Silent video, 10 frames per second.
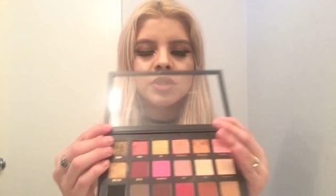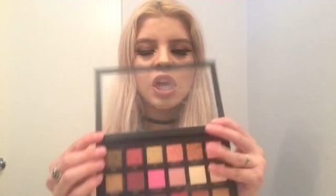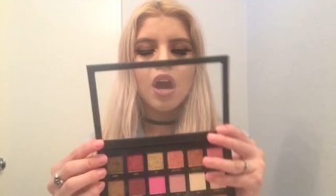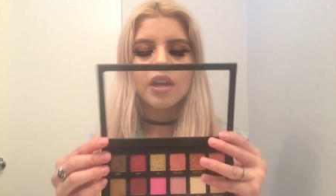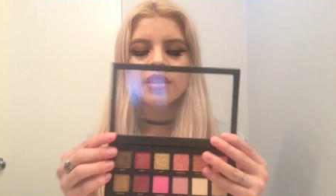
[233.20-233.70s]

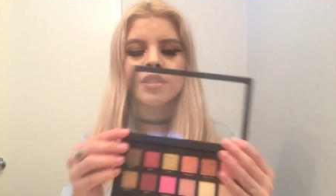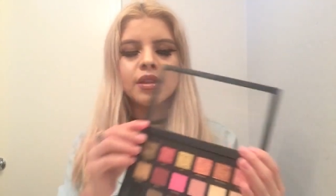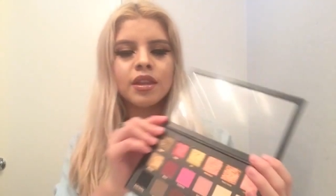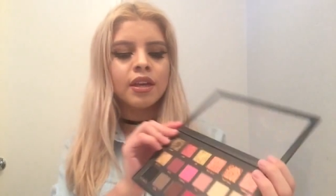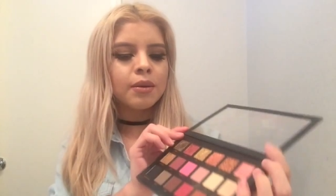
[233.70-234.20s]
talked
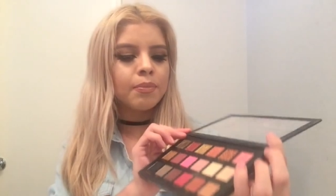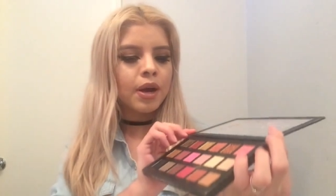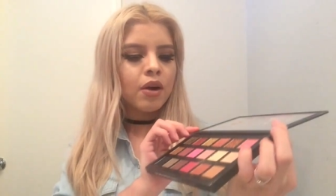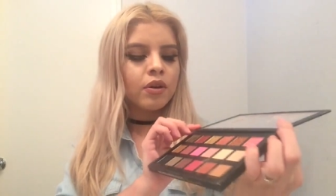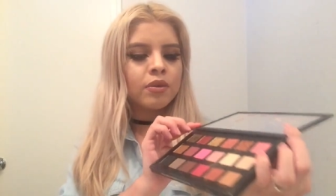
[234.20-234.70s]
thing
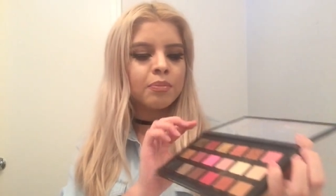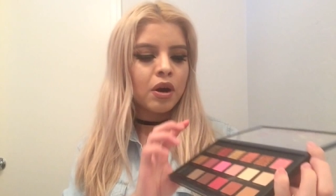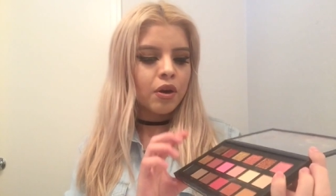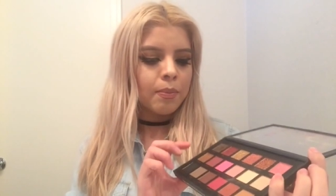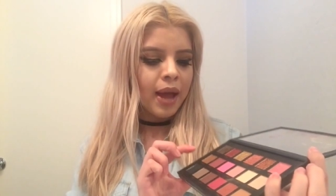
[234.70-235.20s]
about
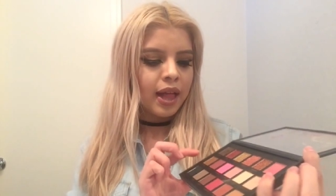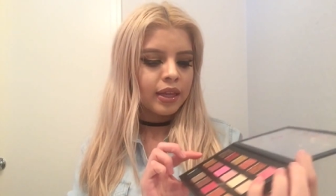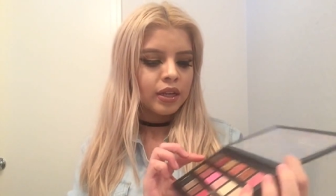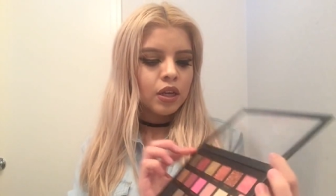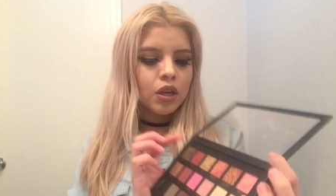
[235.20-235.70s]
her
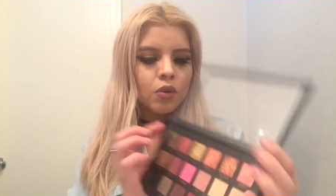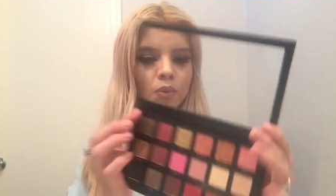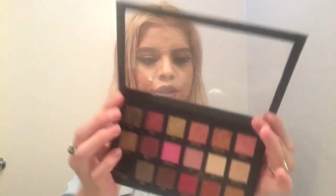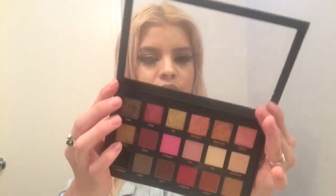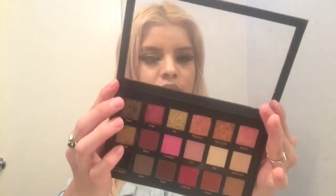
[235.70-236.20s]
palette
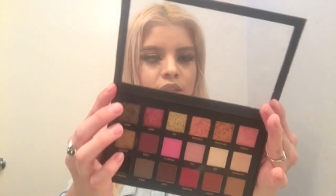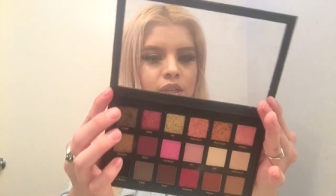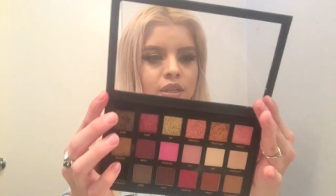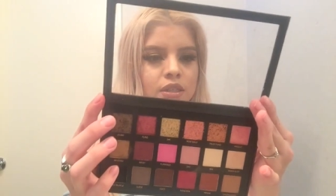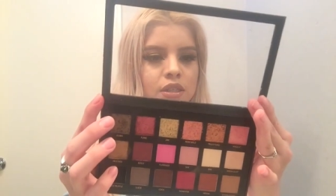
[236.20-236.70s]
was
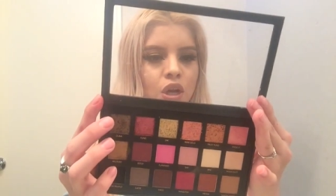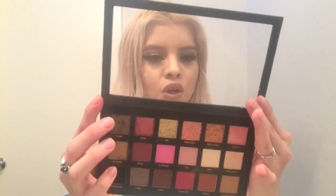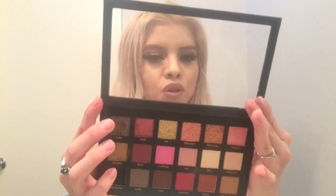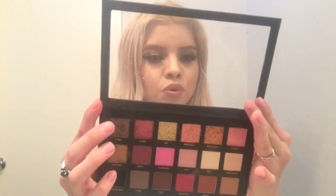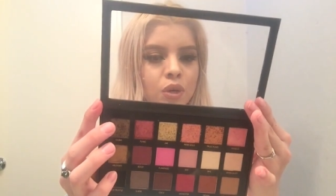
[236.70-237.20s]
these
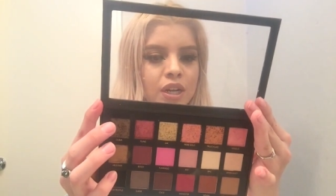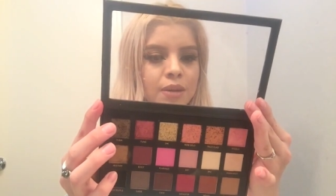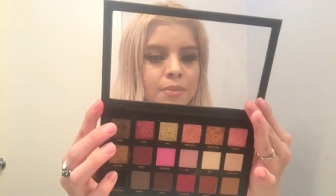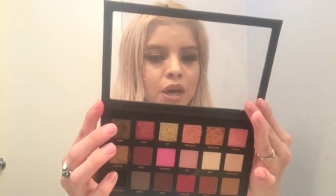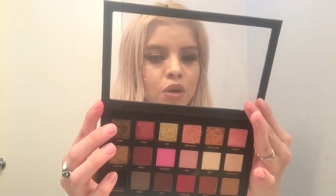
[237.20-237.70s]

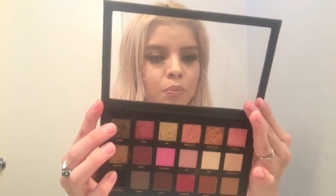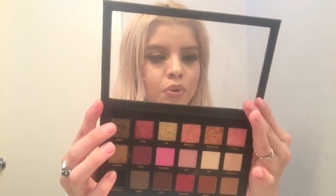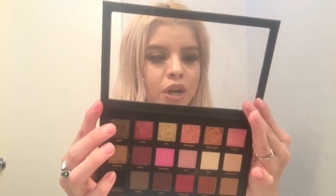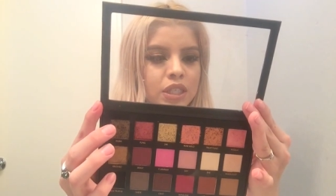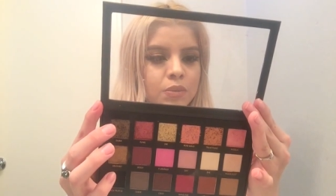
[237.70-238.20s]
3D metal
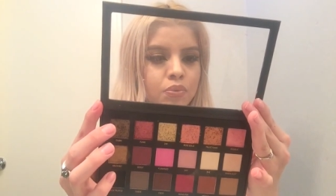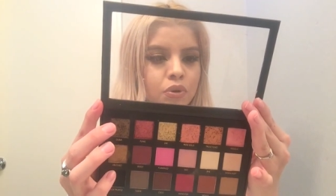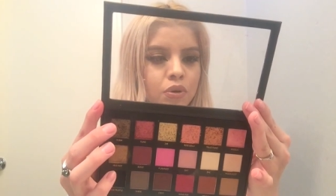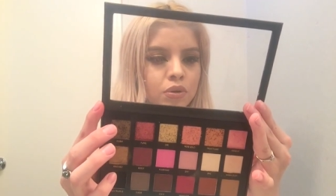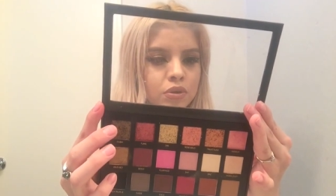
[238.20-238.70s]
pressed
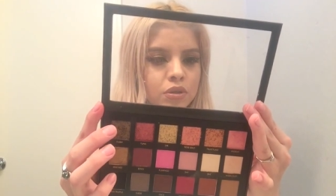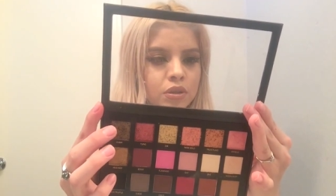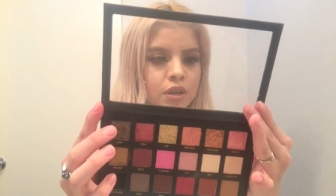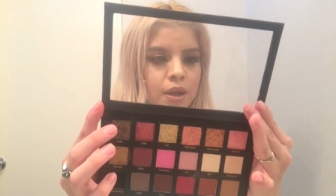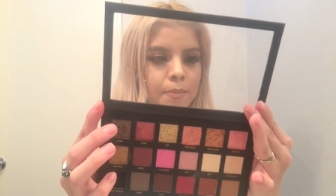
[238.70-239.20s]

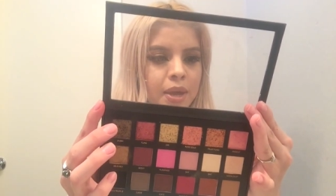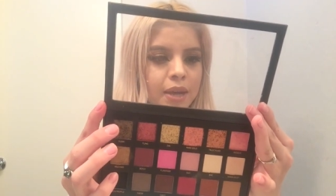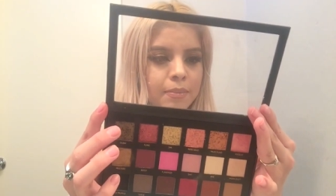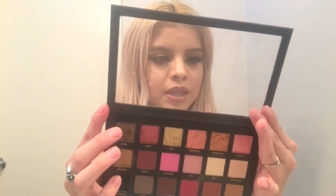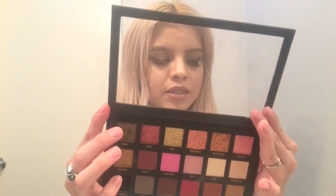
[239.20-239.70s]
pearls
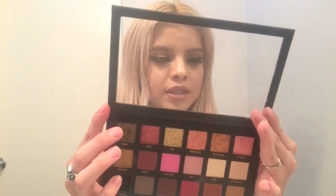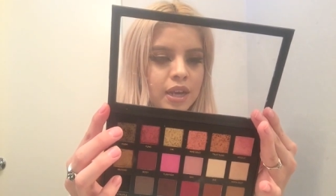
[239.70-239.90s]
pigments